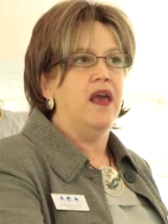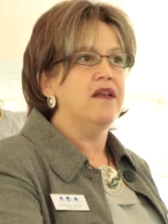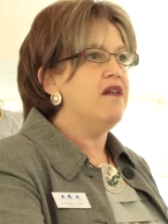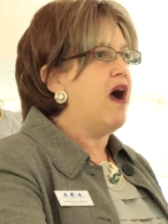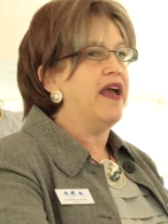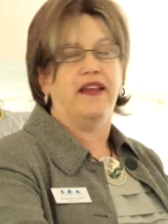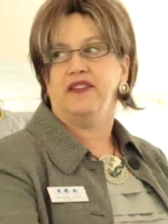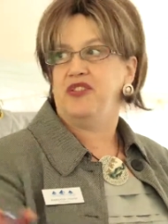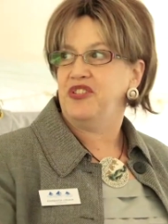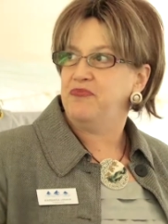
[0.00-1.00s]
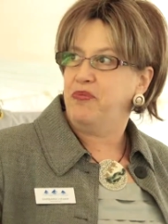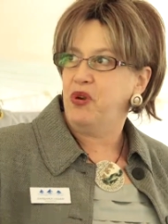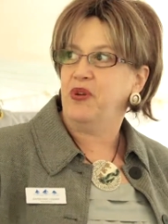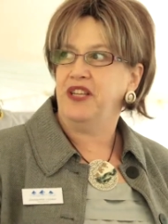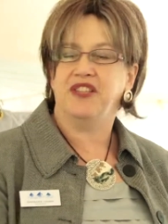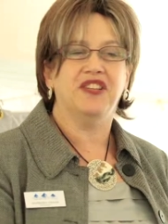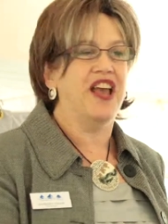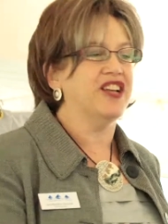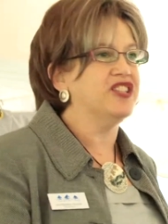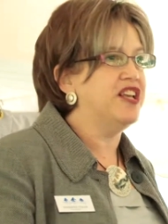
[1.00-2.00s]
not as a purely
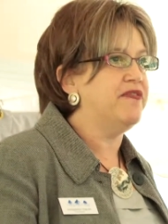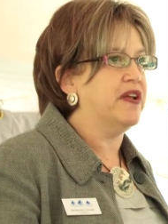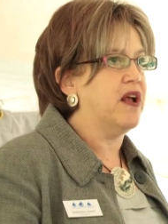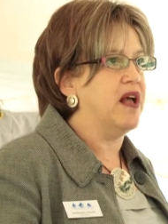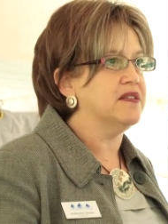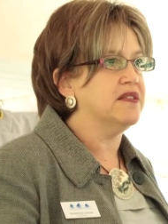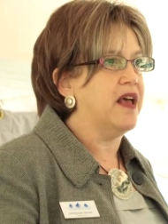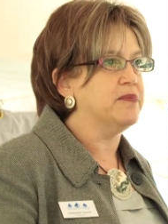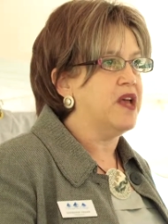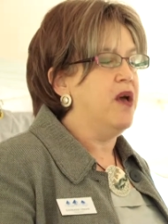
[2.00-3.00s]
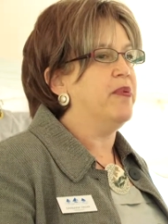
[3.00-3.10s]
scientific concept,